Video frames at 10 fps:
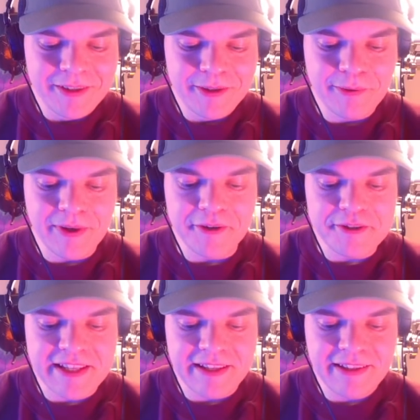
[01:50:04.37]
to
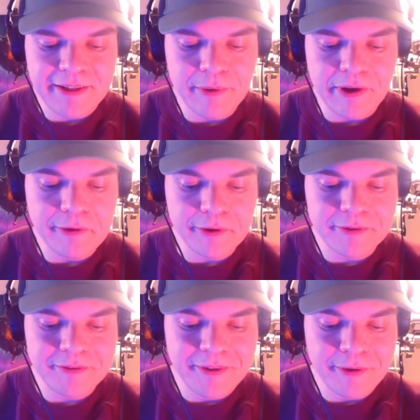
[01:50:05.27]
understand that you are
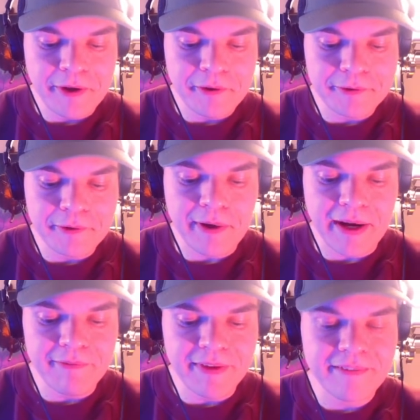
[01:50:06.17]
not
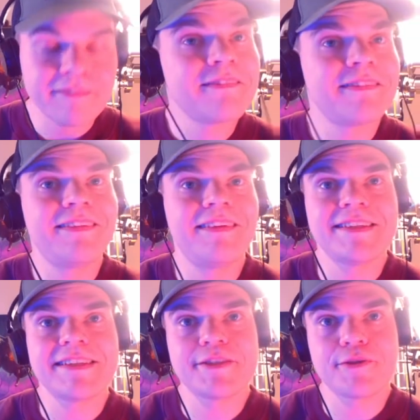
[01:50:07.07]
driving
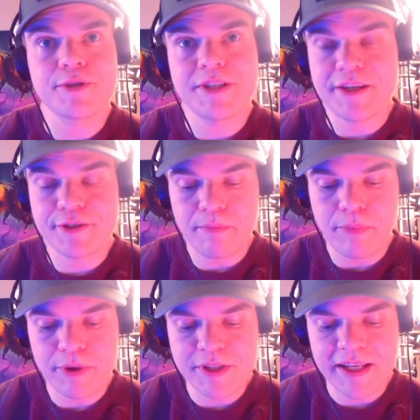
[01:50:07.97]
this association
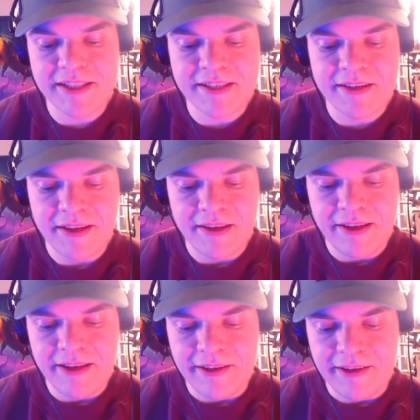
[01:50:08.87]
process.
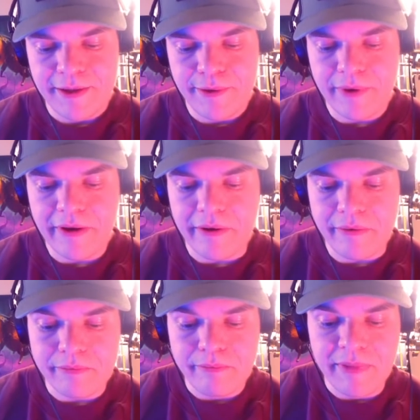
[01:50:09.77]
You are
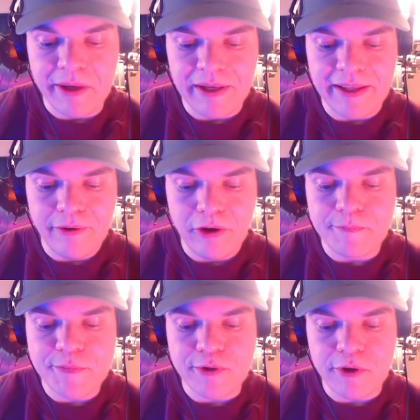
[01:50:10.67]
merely
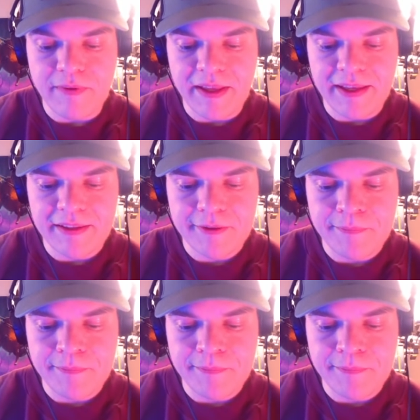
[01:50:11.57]
observing it.